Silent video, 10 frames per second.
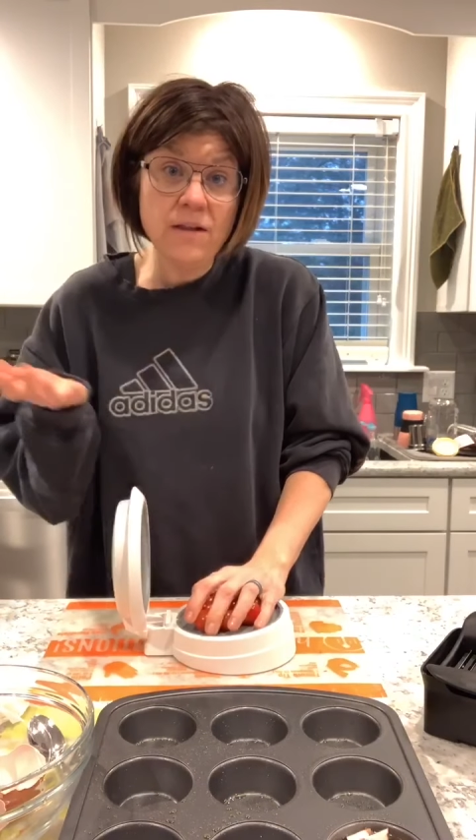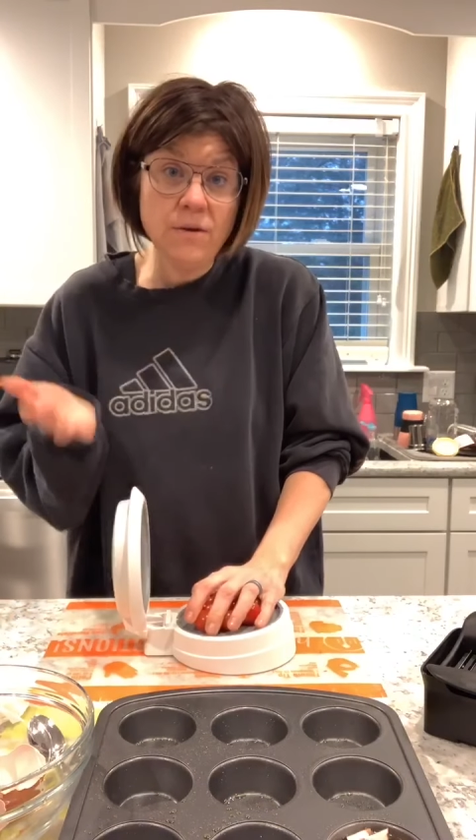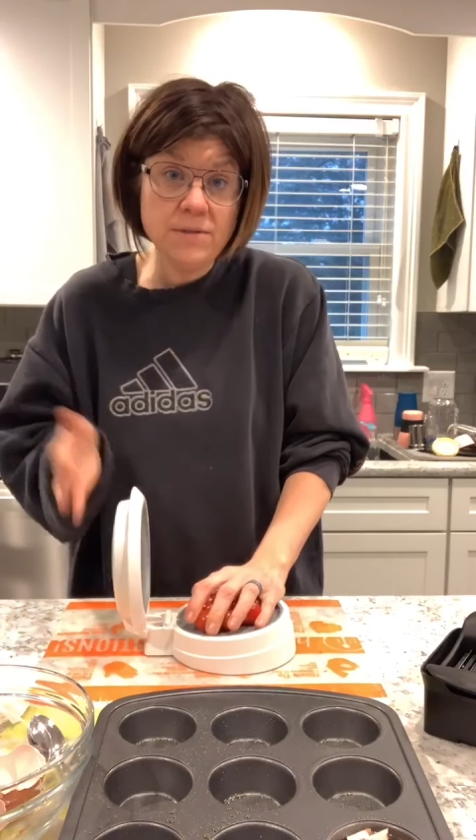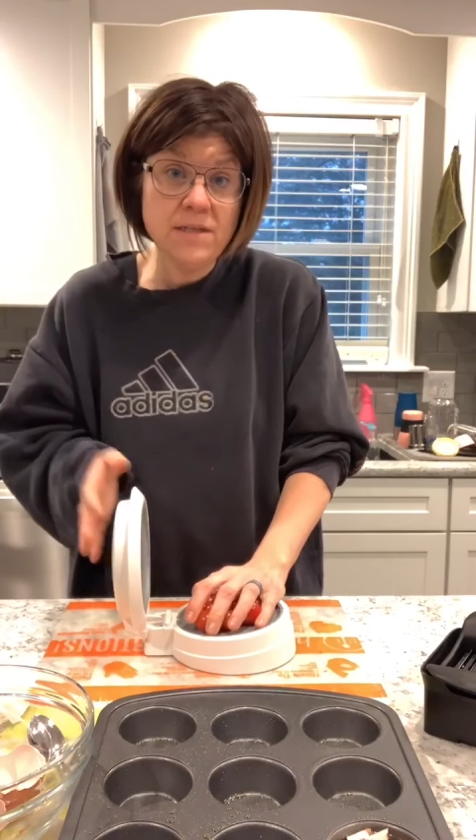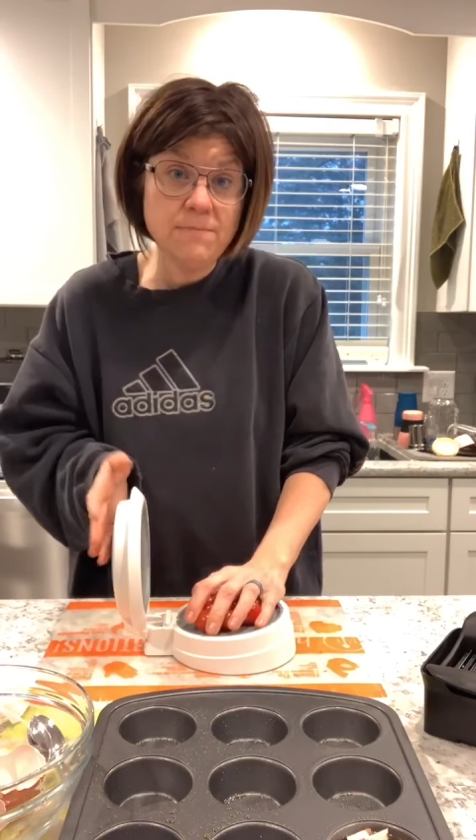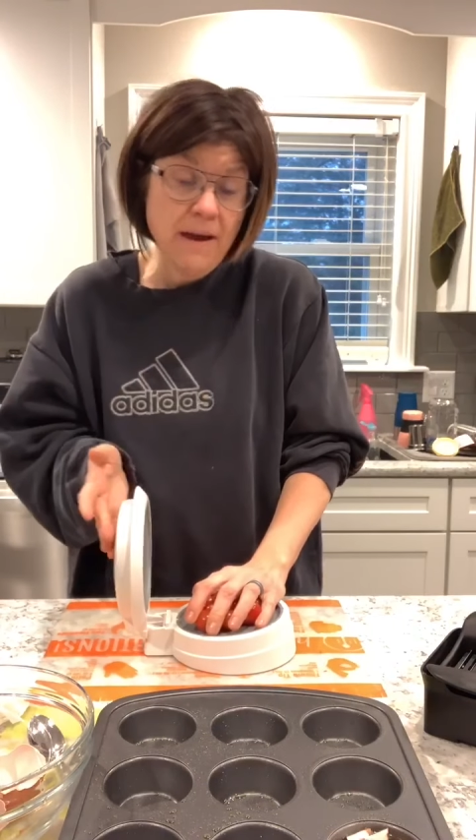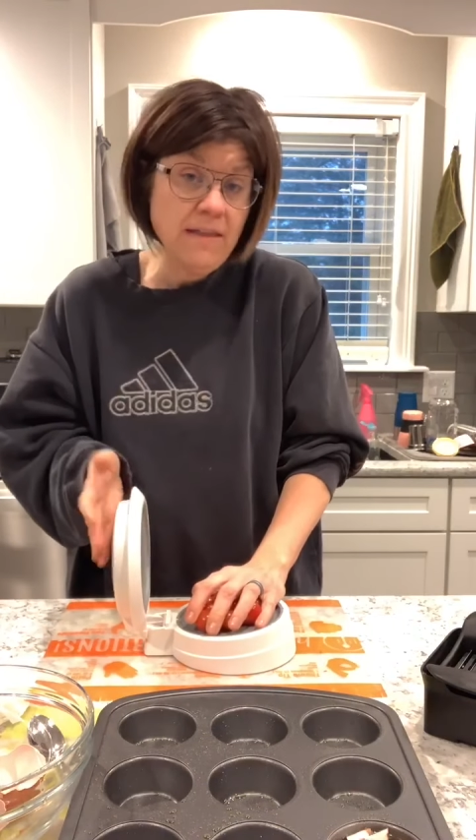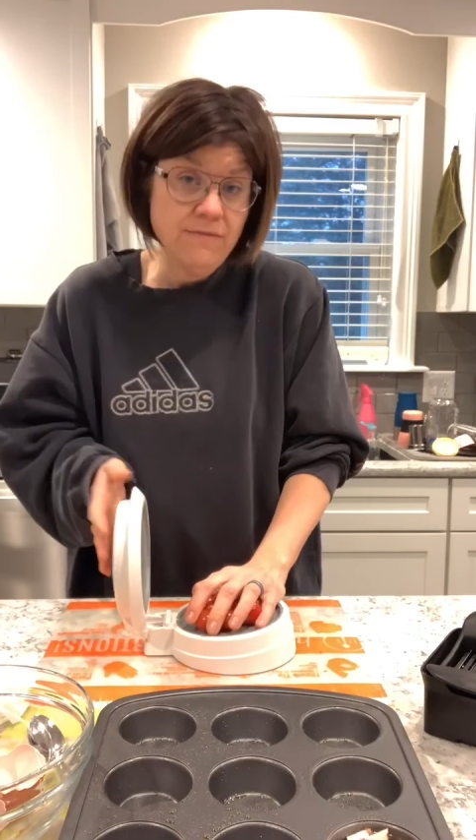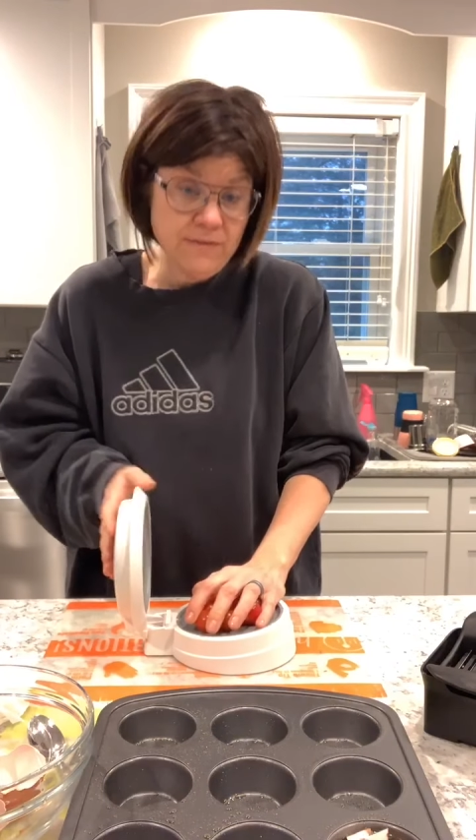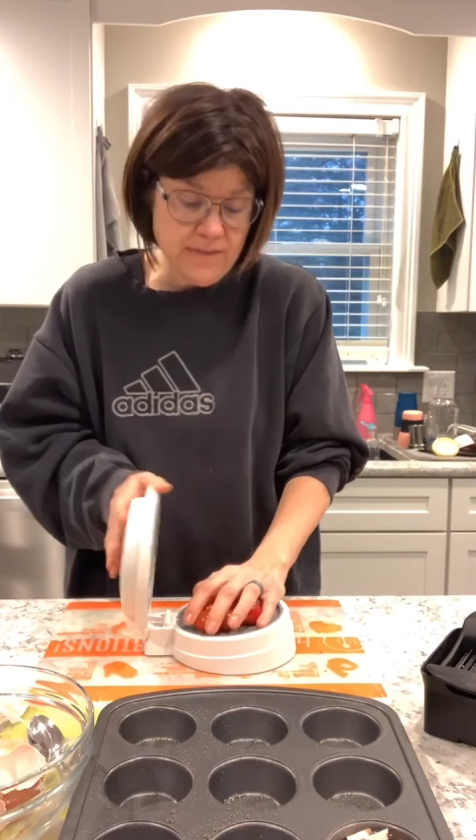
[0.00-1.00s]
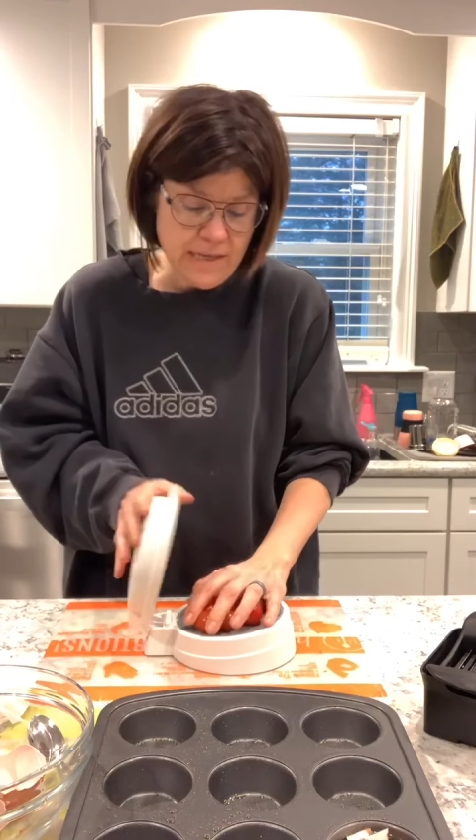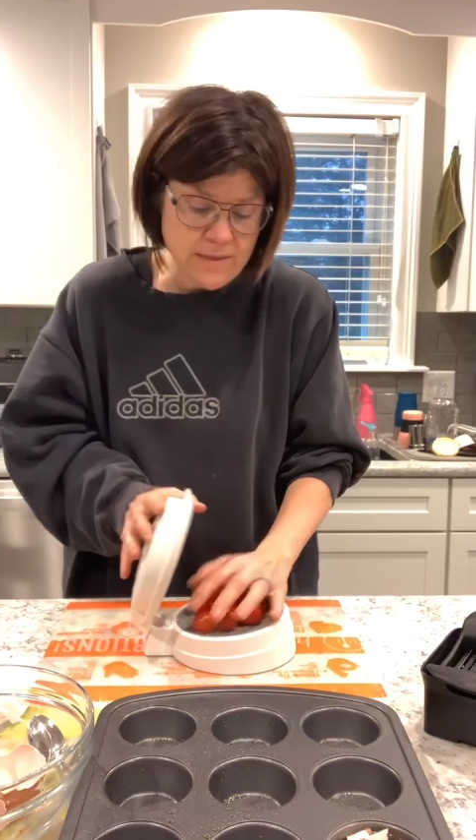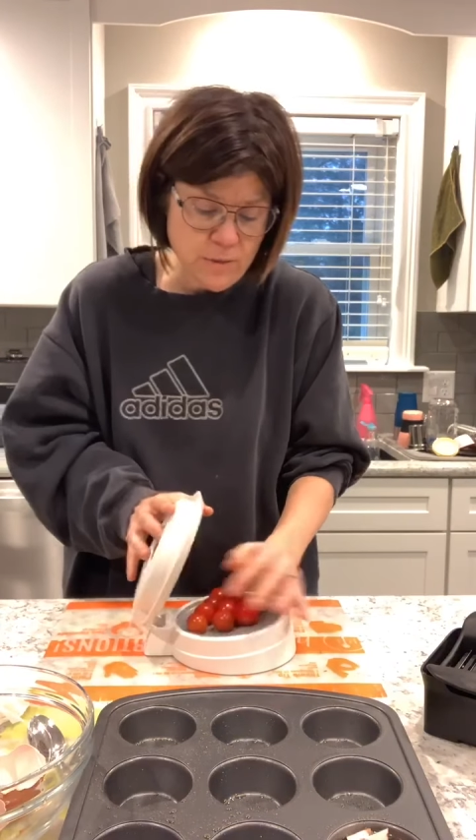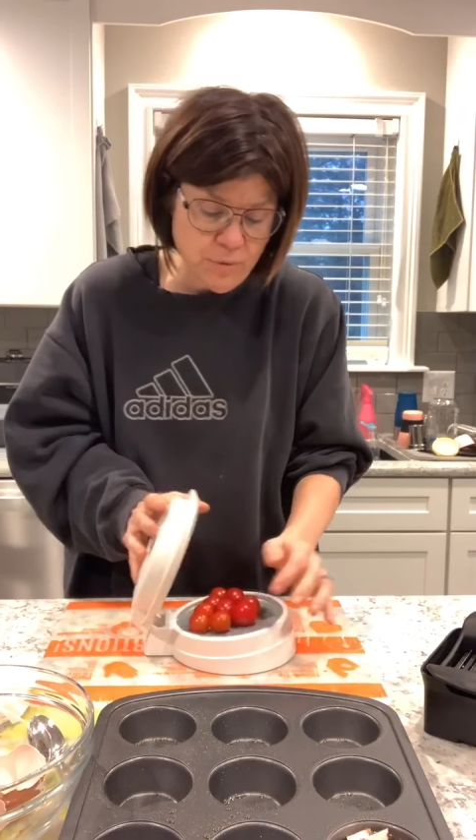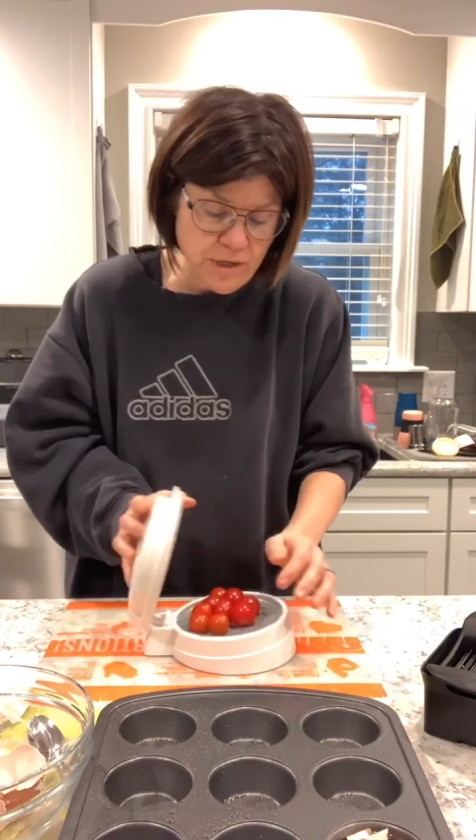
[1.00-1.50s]
closes by the 15th.
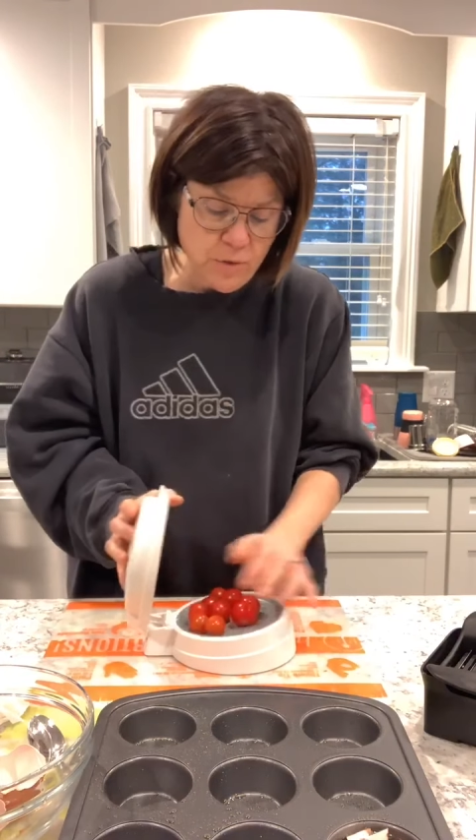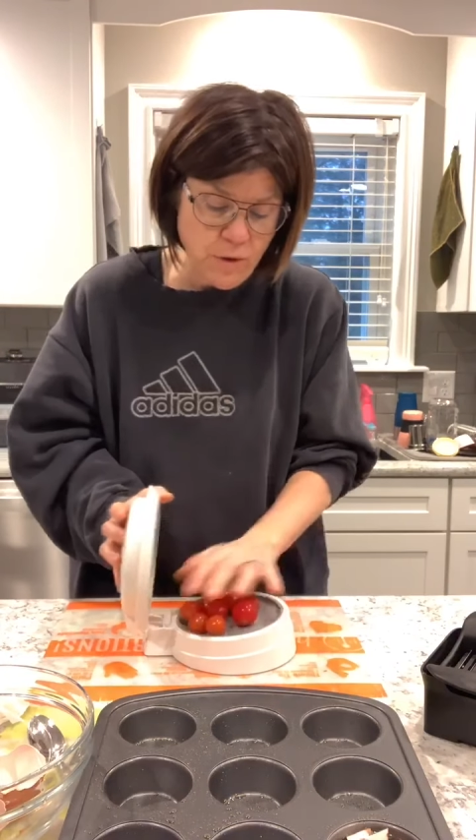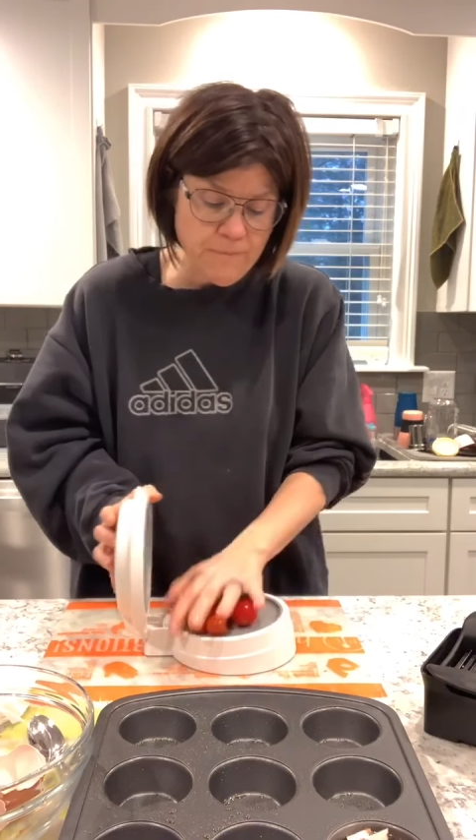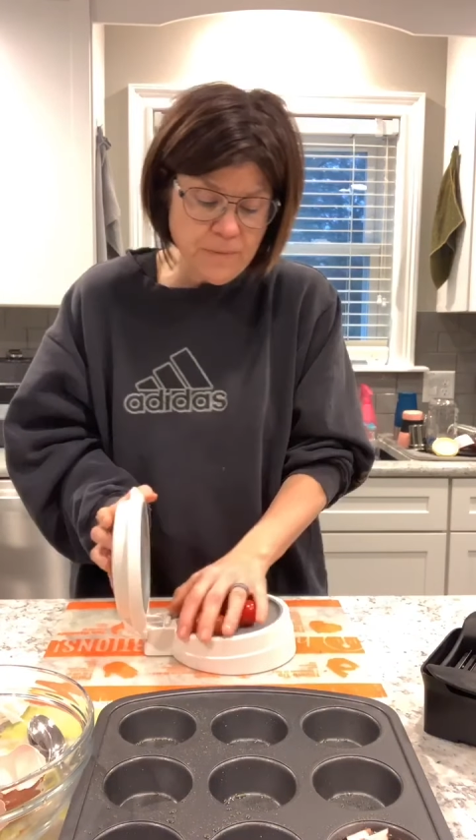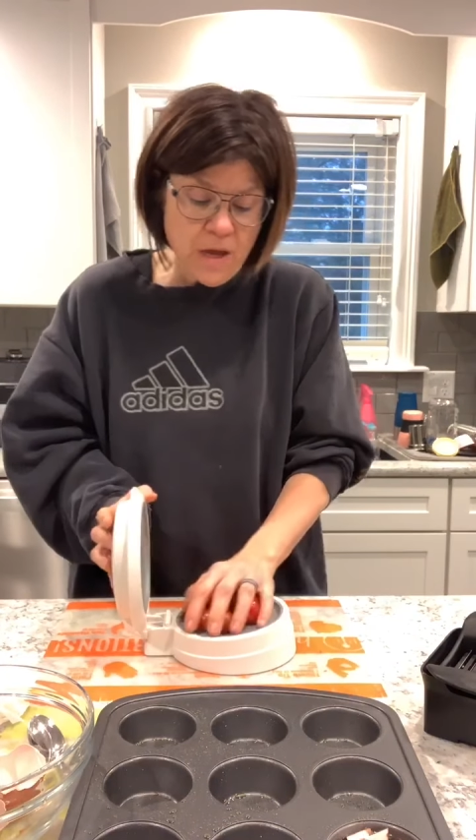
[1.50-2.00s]
So pretty cool.